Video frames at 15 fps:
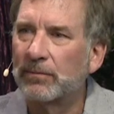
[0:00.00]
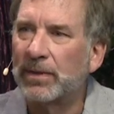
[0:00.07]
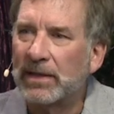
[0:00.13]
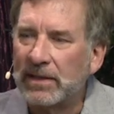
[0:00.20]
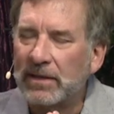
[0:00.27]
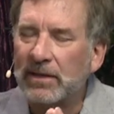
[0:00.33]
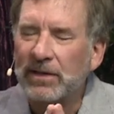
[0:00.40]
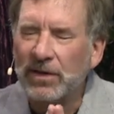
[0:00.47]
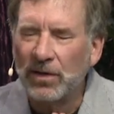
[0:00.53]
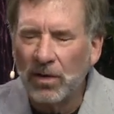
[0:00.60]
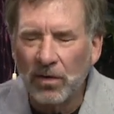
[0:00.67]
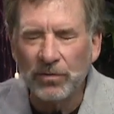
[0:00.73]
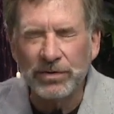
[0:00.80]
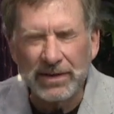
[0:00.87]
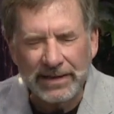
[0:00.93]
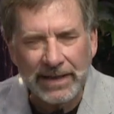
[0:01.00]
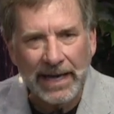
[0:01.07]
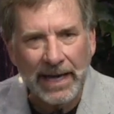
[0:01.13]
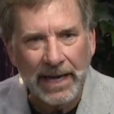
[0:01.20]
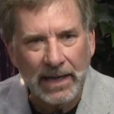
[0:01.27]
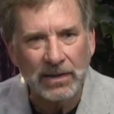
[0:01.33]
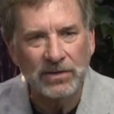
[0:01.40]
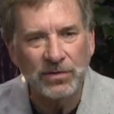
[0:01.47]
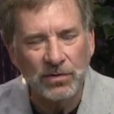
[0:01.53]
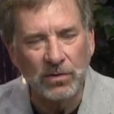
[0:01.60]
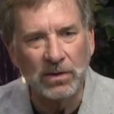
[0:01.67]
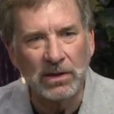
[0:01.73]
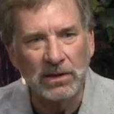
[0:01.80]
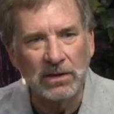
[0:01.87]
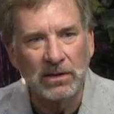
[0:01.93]
But, you know, you can't do
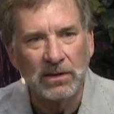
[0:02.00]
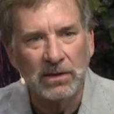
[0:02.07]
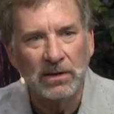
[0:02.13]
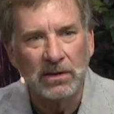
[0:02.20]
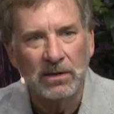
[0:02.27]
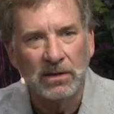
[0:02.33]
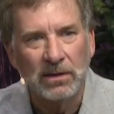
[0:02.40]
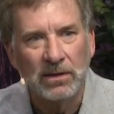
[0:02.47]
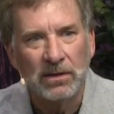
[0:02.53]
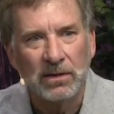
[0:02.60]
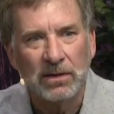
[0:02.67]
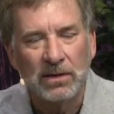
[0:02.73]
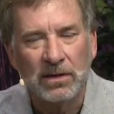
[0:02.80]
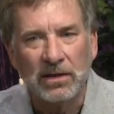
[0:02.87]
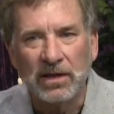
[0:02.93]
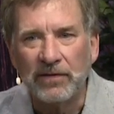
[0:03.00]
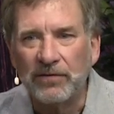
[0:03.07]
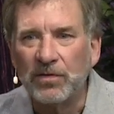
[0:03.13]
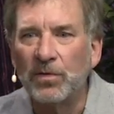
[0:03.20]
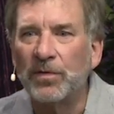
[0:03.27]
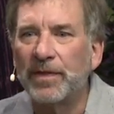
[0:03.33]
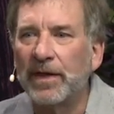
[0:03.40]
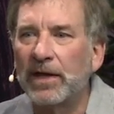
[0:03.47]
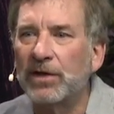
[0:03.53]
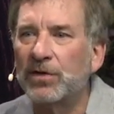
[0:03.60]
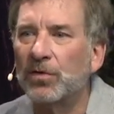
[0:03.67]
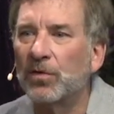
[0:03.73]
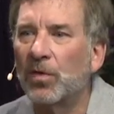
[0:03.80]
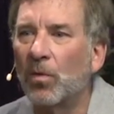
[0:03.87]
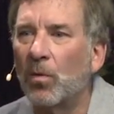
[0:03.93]
it if you think
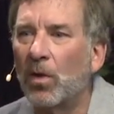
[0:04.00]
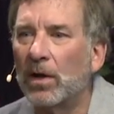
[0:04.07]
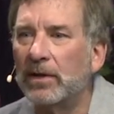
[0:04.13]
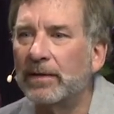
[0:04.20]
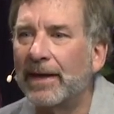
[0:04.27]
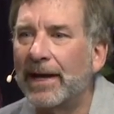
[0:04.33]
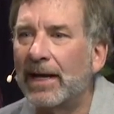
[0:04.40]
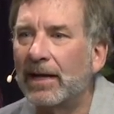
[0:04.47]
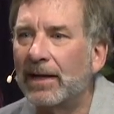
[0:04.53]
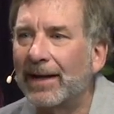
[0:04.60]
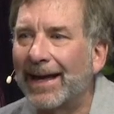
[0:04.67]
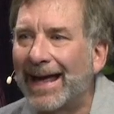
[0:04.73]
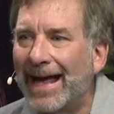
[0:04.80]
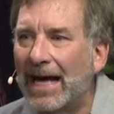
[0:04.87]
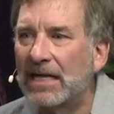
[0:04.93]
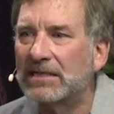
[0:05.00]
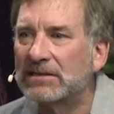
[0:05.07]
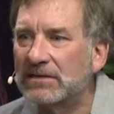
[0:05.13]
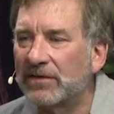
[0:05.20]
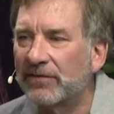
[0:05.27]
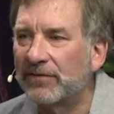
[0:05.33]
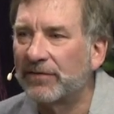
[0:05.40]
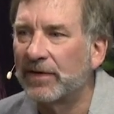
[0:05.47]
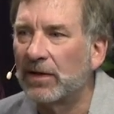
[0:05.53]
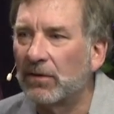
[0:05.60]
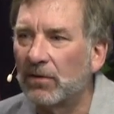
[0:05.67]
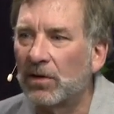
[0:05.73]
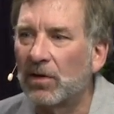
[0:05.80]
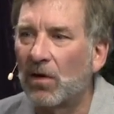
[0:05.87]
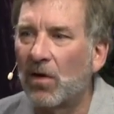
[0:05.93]
you're the one that has to
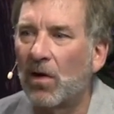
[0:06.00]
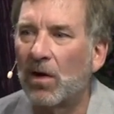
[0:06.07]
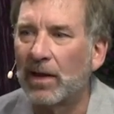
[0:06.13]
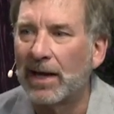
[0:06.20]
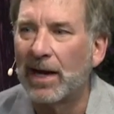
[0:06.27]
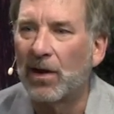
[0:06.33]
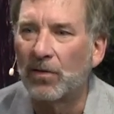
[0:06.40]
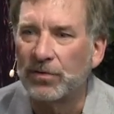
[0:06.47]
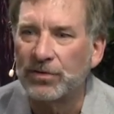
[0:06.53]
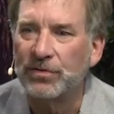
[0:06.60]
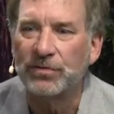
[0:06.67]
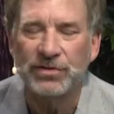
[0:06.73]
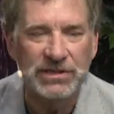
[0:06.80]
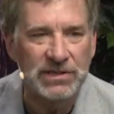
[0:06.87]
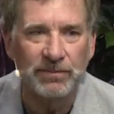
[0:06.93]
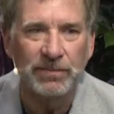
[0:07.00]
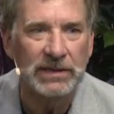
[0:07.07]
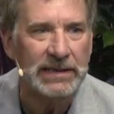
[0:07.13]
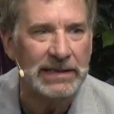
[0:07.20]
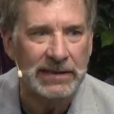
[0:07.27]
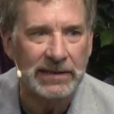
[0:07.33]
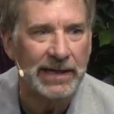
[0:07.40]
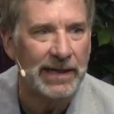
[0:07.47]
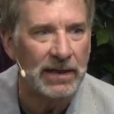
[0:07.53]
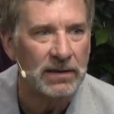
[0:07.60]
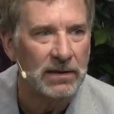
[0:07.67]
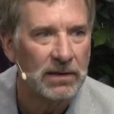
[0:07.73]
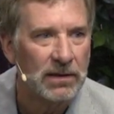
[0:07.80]
figure it all out. You simply cannot.